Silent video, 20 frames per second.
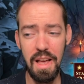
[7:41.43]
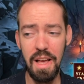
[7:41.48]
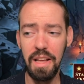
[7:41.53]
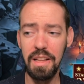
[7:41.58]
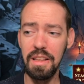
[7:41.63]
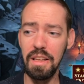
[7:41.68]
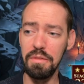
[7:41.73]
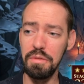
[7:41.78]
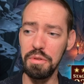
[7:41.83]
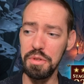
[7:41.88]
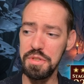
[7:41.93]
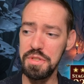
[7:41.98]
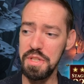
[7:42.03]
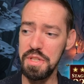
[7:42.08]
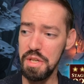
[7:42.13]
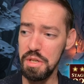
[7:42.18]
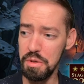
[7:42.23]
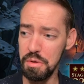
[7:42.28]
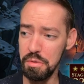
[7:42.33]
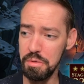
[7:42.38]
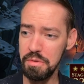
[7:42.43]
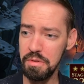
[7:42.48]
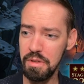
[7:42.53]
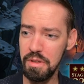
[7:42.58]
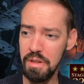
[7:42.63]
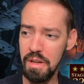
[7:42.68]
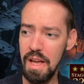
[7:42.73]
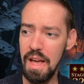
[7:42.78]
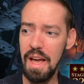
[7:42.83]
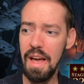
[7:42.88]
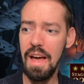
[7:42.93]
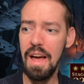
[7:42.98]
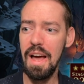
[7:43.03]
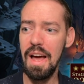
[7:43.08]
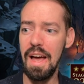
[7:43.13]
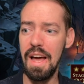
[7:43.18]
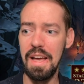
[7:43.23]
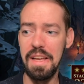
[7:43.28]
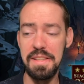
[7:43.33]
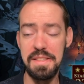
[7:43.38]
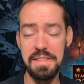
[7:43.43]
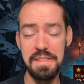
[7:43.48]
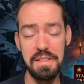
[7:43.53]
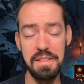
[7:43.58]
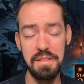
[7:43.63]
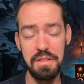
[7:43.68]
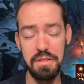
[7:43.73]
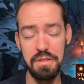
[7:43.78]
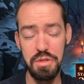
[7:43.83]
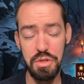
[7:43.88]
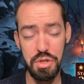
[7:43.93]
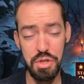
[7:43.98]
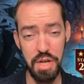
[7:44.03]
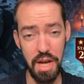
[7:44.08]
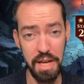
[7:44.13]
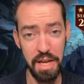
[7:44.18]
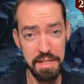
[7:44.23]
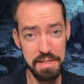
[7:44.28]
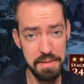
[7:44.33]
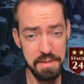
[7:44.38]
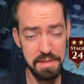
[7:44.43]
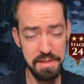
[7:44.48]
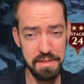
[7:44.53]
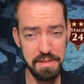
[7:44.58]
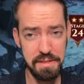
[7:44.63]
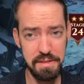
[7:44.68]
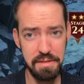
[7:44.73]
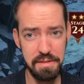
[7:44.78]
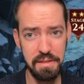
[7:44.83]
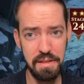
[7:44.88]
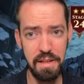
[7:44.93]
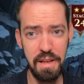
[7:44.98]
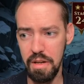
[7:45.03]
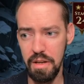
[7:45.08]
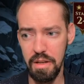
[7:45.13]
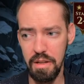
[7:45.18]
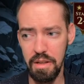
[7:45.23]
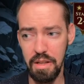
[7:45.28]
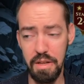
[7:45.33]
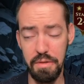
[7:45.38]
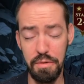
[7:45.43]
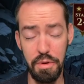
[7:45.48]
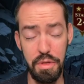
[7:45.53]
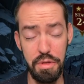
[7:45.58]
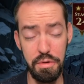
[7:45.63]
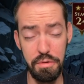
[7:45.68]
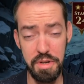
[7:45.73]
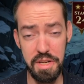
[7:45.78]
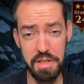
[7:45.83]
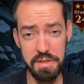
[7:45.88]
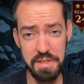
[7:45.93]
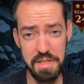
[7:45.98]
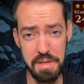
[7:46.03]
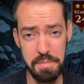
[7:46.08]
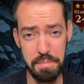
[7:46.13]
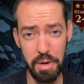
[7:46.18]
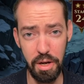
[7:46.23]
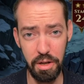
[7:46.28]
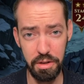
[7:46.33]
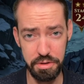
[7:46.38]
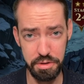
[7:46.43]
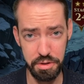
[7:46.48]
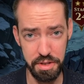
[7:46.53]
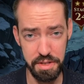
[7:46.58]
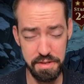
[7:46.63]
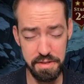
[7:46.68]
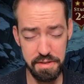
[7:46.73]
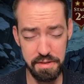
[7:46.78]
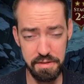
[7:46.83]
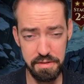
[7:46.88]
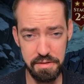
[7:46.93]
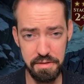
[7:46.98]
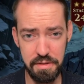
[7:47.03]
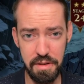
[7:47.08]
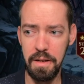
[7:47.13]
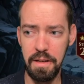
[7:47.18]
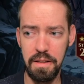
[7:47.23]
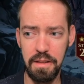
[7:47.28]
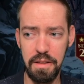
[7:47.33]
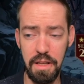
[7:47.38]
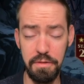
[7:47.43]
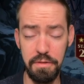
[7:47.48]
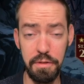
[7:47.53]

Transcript: level 2 has chests, level 3, you'll see pauldrons. Level